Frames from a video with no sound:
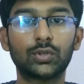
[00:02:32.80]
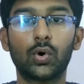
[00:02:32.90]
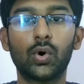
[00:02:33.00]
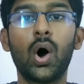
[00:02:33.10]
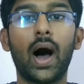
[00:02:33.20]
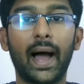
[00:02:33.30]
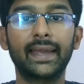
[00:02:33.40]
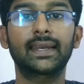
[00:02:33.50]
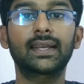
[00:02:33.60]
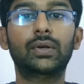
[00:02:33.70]
So, I
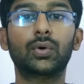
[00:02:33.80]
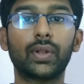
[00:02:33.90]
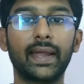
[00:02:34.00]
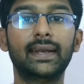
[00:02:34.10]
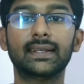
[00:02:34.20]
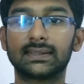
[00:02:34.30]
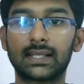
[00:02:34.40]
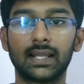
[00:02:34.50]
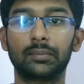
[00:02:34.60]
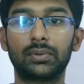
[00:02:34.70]
need to write a
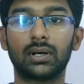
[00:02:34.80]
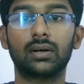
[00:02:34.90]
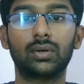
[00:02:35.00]
script